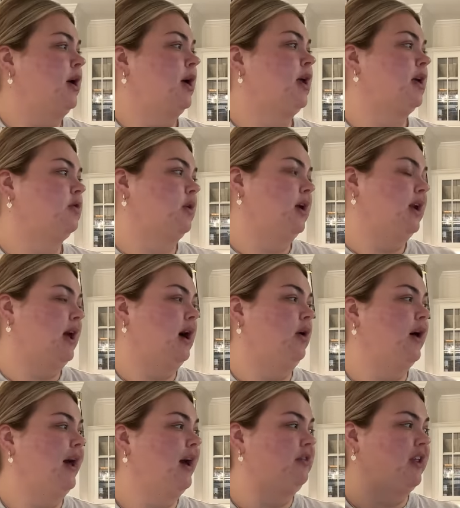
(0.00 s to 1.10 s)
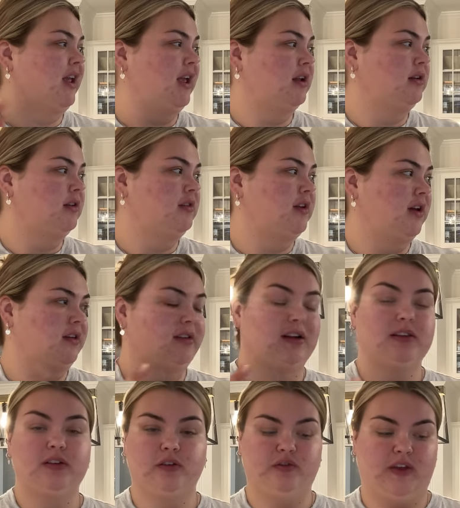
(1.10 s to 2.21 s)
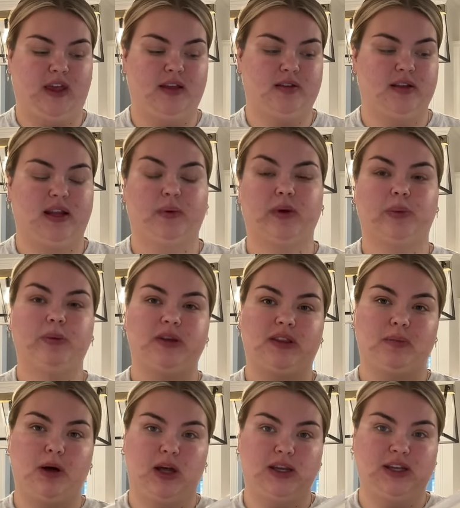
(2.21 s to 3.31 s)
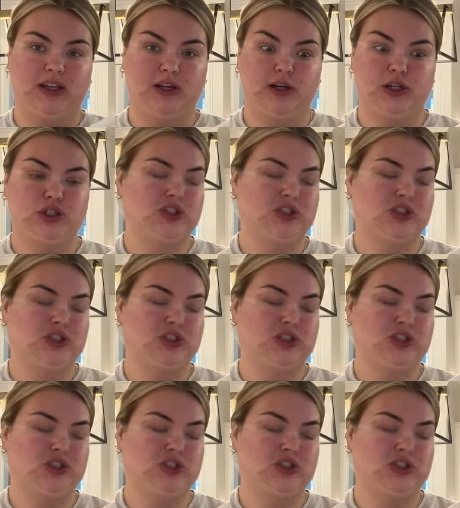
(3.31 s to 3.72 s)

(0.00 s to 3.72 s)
Cause right now I have the candlesticks in a little vase and I wanna put them on here